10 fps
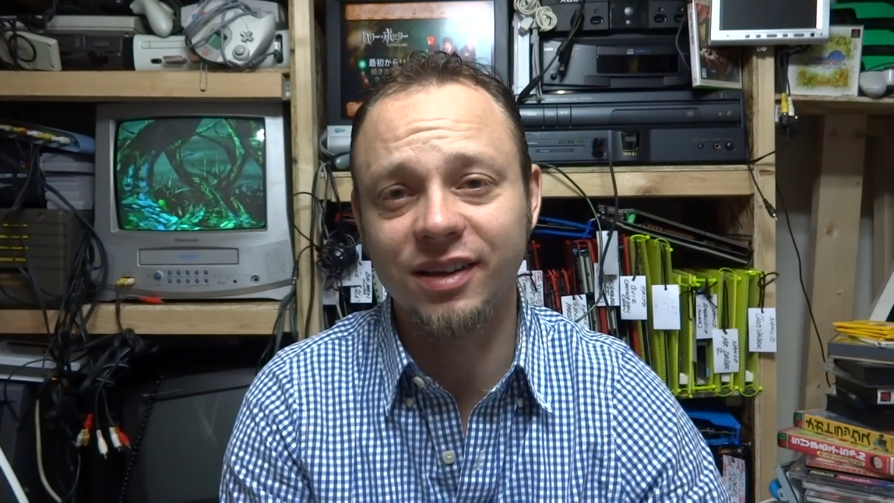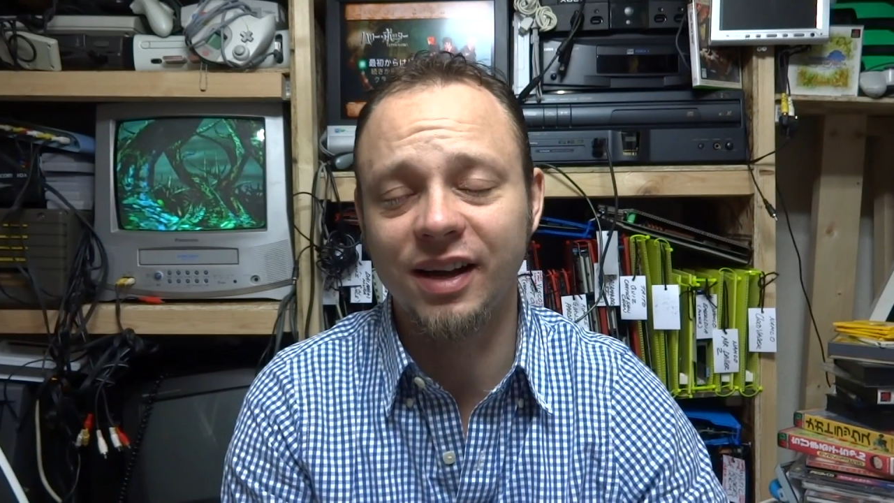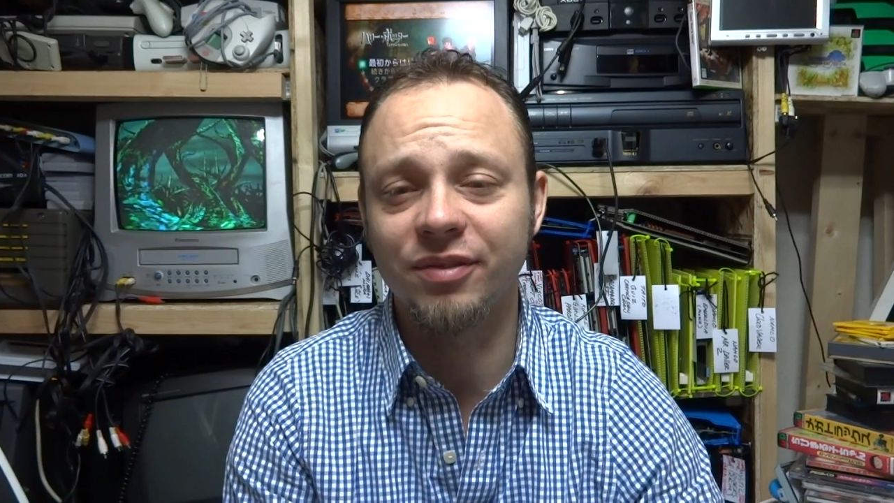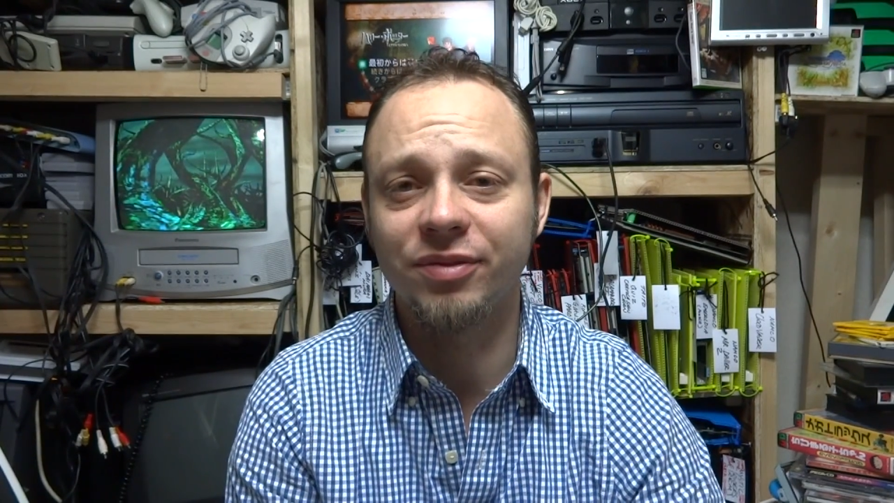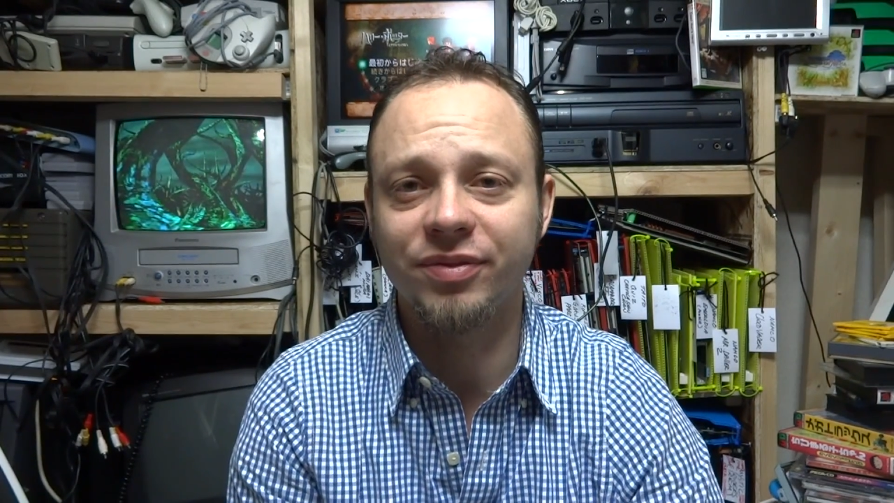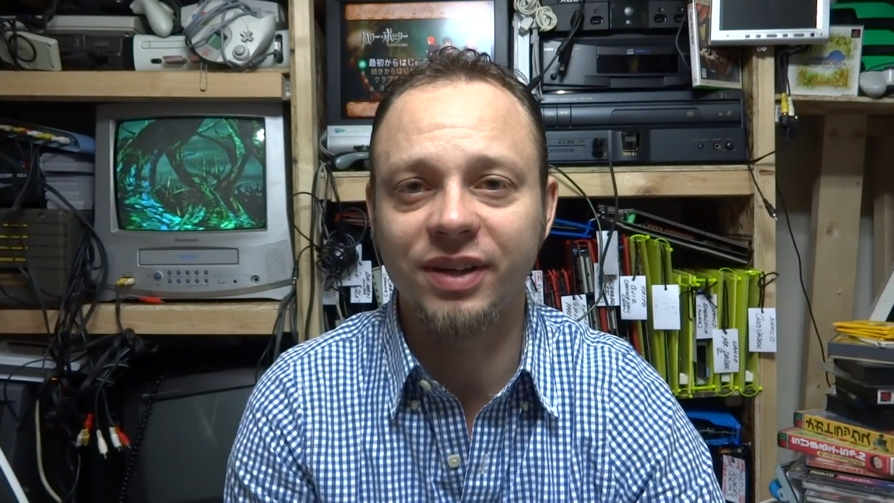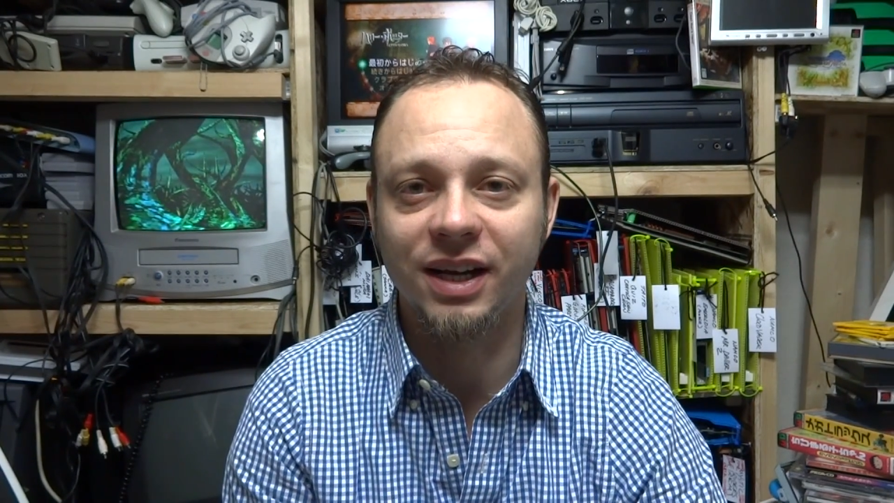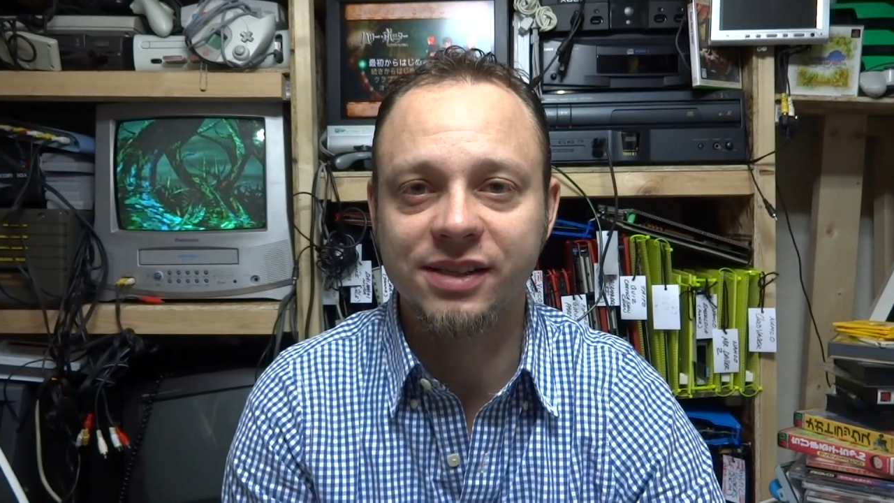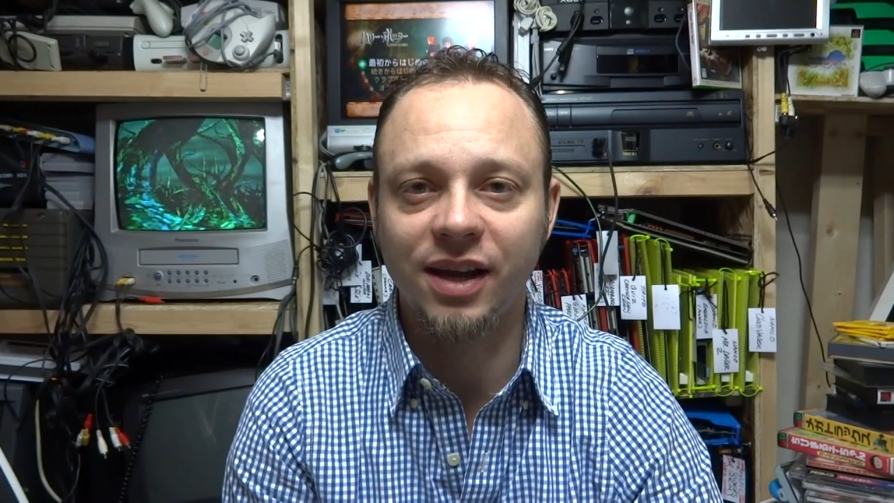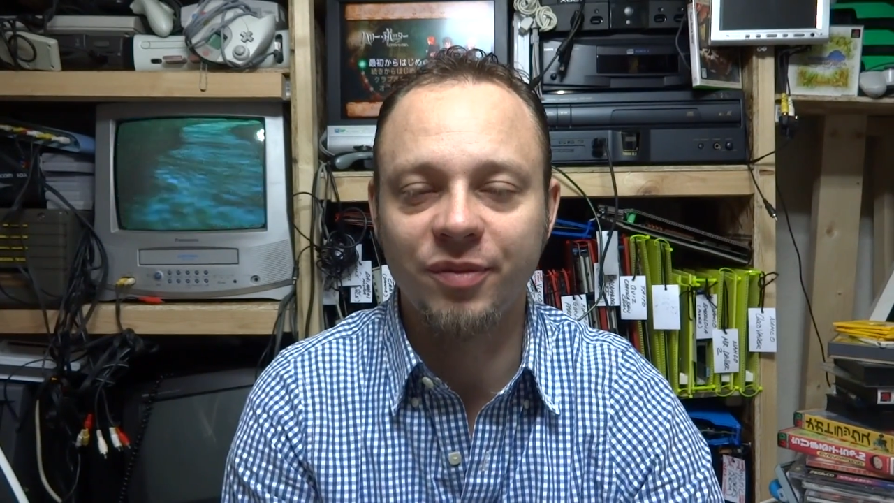lot
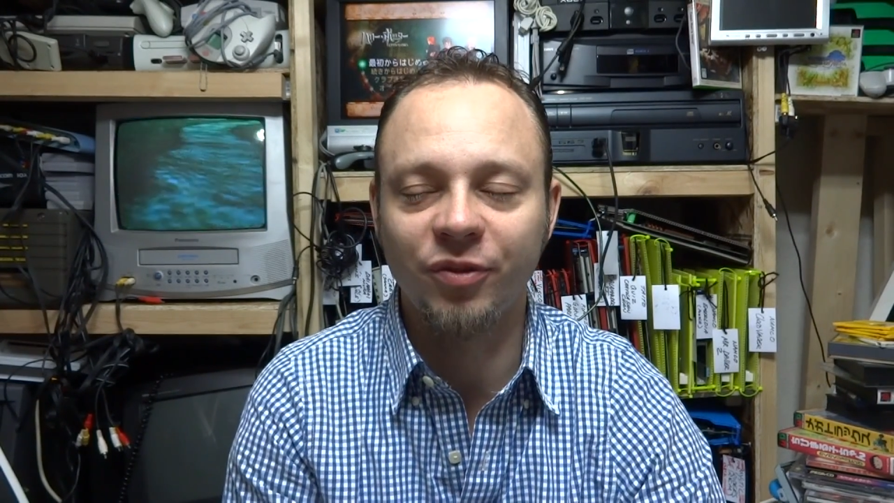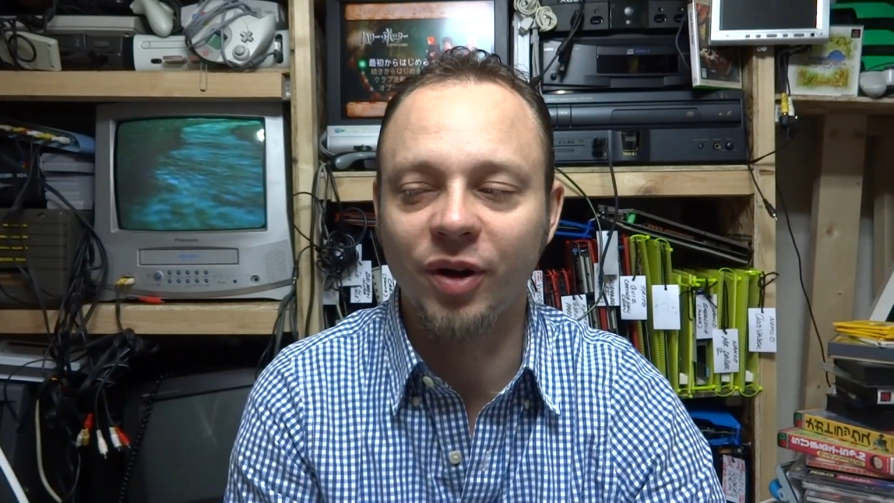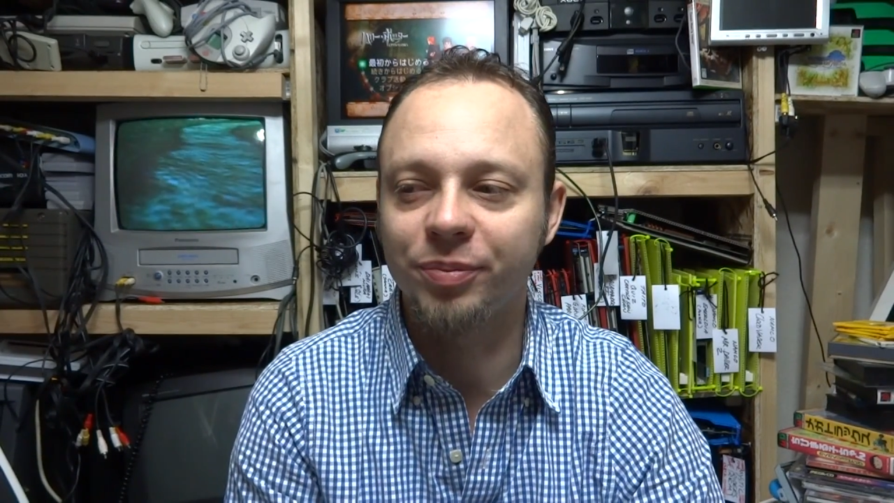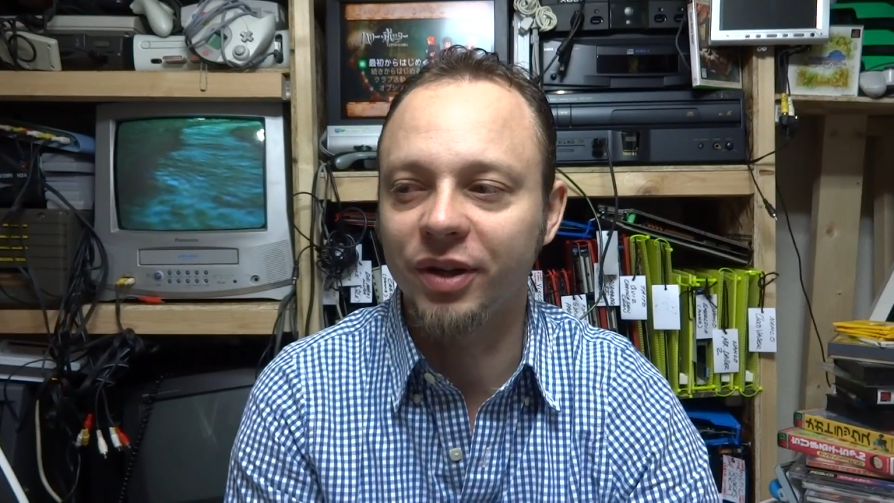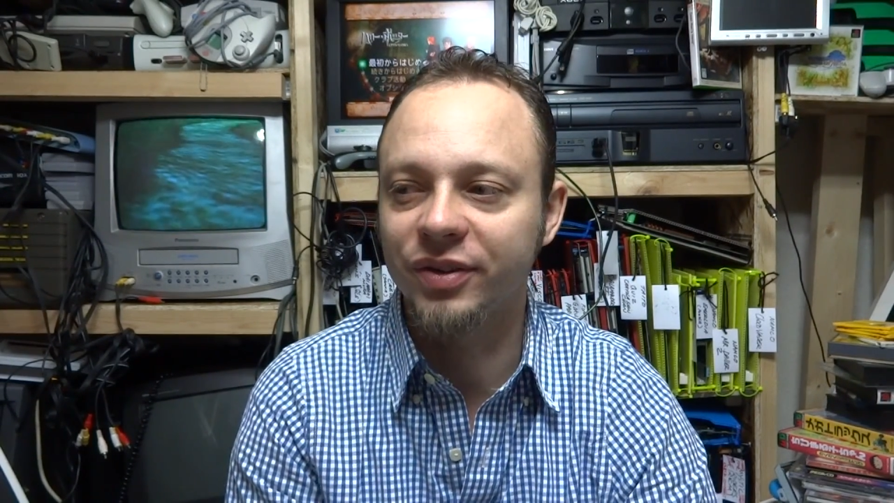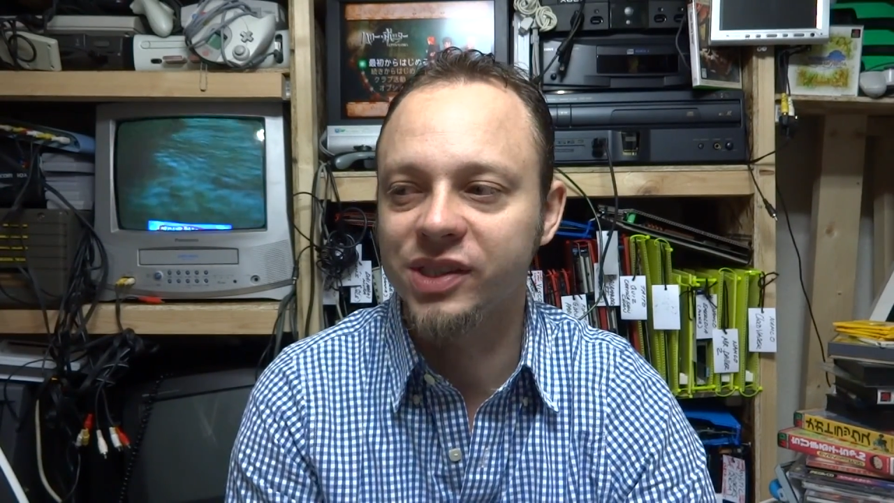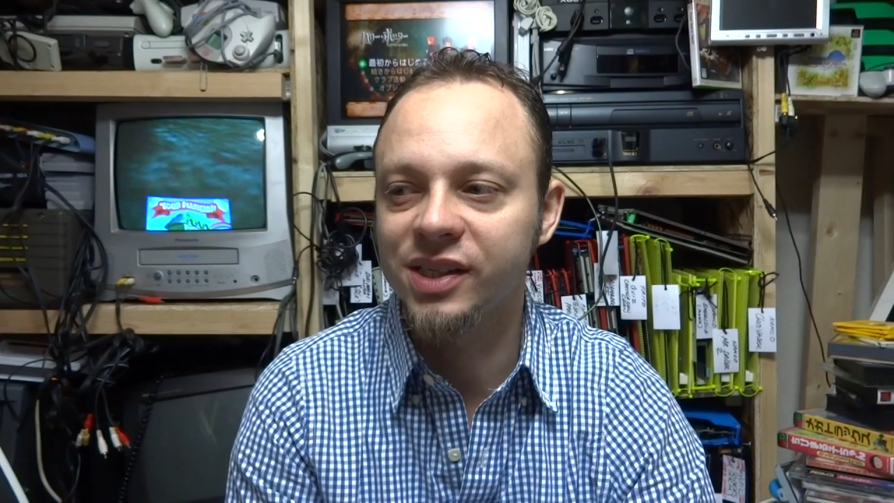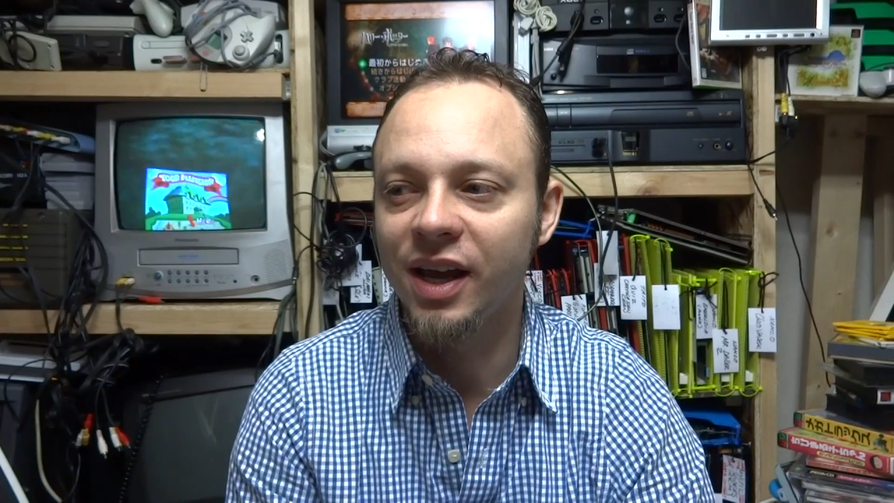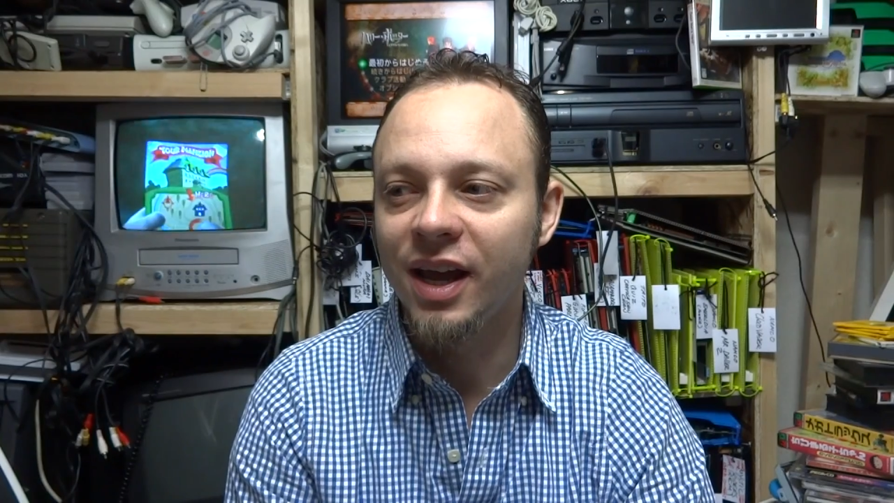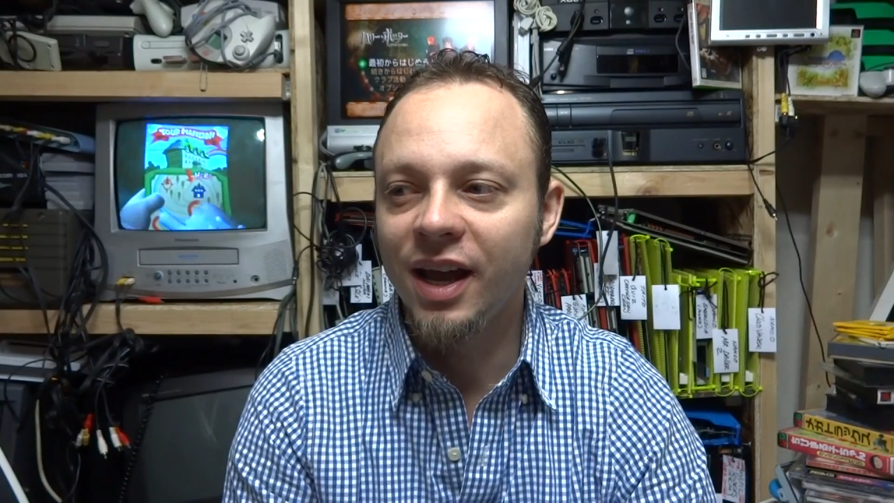of time for uploads,